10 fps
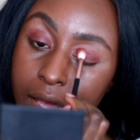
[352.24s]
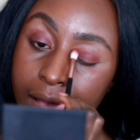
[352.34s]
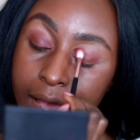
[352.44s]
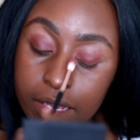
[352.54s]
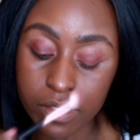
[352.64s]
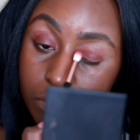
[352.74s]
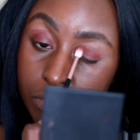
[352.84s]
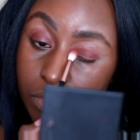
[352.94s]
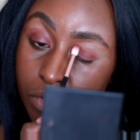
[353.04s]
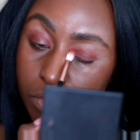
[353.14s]
And
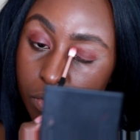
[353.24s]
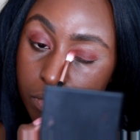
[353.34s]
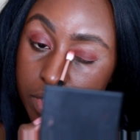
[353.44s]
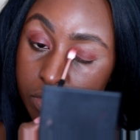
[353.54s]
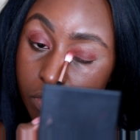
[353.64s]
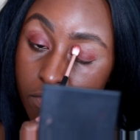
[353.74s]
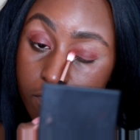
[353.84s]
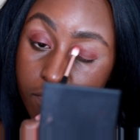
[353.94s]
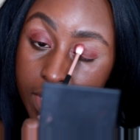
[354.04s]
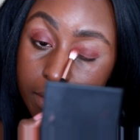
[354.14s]
you know, you always
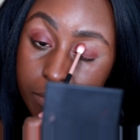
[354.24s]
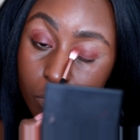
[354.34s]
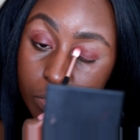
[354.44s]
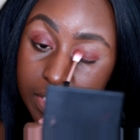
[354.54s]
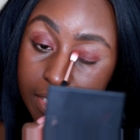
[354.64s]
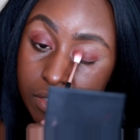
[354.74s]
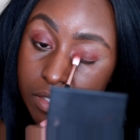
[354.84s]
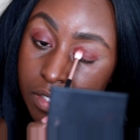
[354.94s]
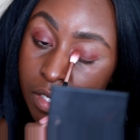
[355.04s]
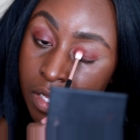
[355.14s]
confirm your
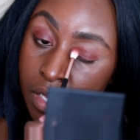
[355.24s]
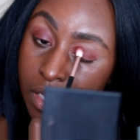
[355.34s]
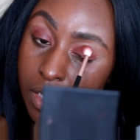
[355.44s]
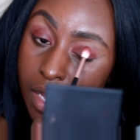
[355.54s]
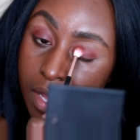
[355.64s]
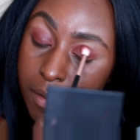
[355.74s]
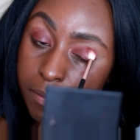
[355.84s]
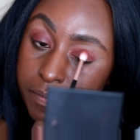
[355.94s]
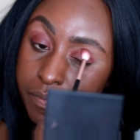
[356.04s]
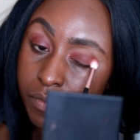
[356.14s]
date
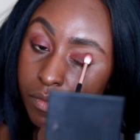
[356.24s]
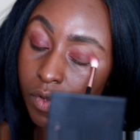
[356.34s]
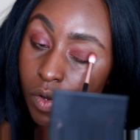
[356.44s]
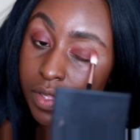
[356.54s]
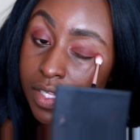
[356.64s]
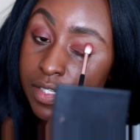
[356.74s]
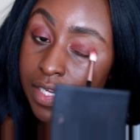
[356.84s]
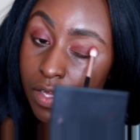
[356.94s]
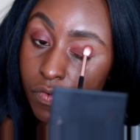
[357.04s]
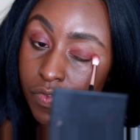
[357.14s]
on the
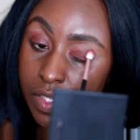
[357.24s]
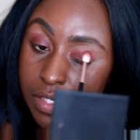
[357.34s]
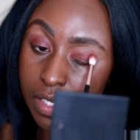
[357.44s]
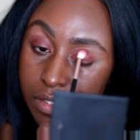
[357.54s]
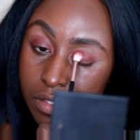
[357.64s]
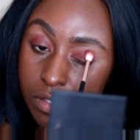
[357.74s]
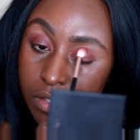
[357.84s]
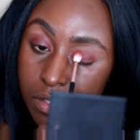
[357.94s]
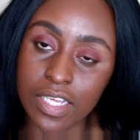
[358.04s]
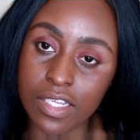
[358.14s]
day of the date,
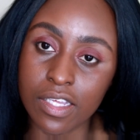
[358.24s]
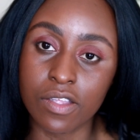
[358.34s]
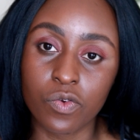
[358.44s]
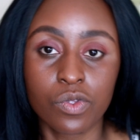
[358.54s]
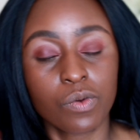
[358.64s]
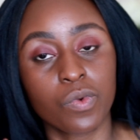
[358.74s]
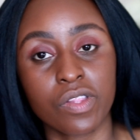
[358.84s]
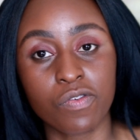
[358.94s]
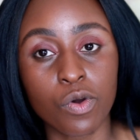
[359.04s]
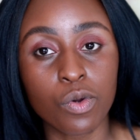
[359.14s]
either with a
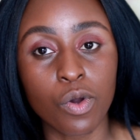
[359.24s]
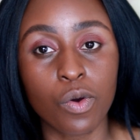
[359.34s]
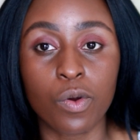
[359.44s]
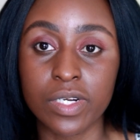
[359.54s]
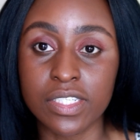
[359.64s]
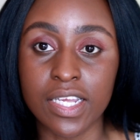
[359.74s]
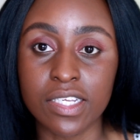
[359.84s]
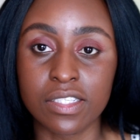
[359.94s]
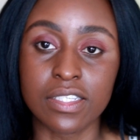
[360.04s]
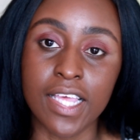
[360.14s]
phone call or a
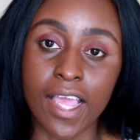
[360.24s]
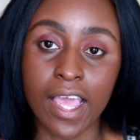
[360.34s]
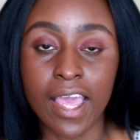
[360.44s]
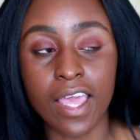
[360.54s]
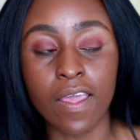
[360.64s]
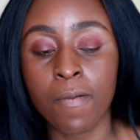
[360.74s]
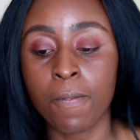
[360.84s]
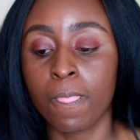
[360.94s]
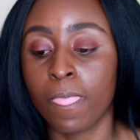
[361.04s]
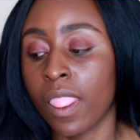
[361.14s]
text to say, hey,
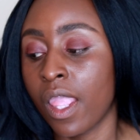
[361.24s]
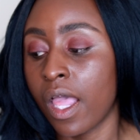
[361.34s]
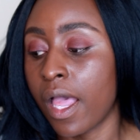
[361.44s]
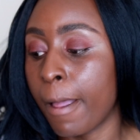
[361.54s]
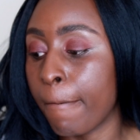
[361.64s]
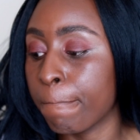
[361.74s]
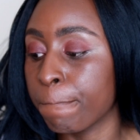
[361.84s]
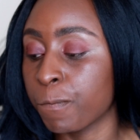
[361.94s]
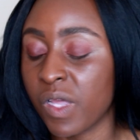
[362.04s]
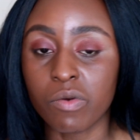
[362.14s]

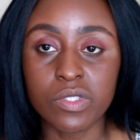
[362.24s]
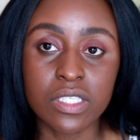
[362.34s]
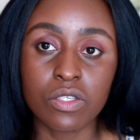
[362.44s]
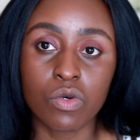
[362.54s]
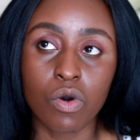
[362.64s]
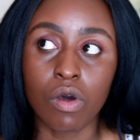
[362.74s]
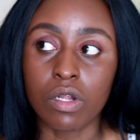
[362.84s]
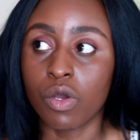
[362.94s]
are we still on,